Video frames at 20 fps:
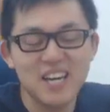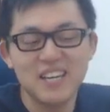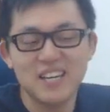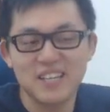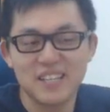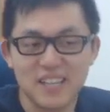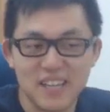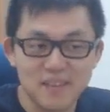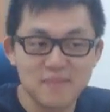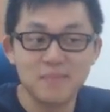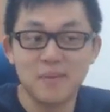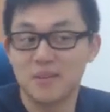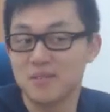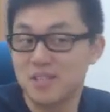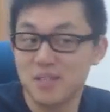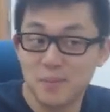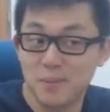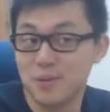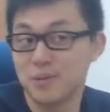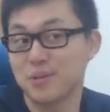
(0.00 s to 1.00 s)
you get
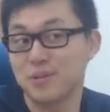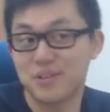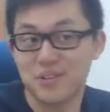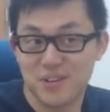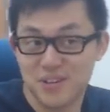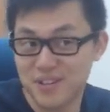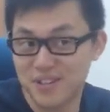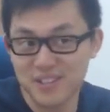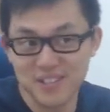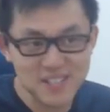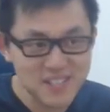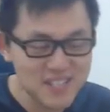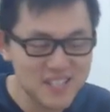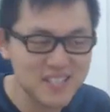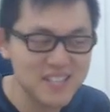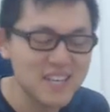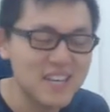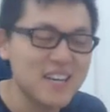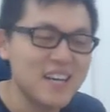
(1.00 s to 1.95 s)
multiple girls,